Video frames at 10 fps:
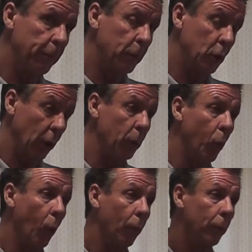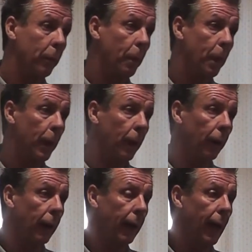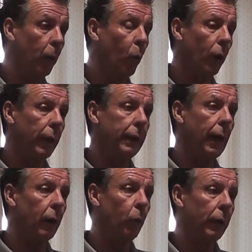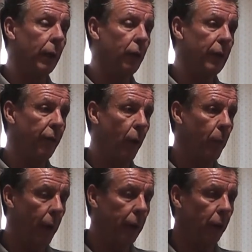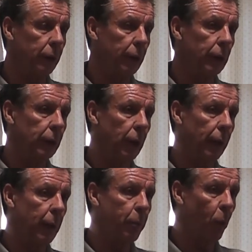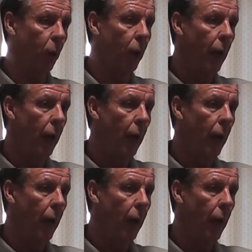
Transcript: solid wall, okay? And what they done when they refurbed my cottage is that they put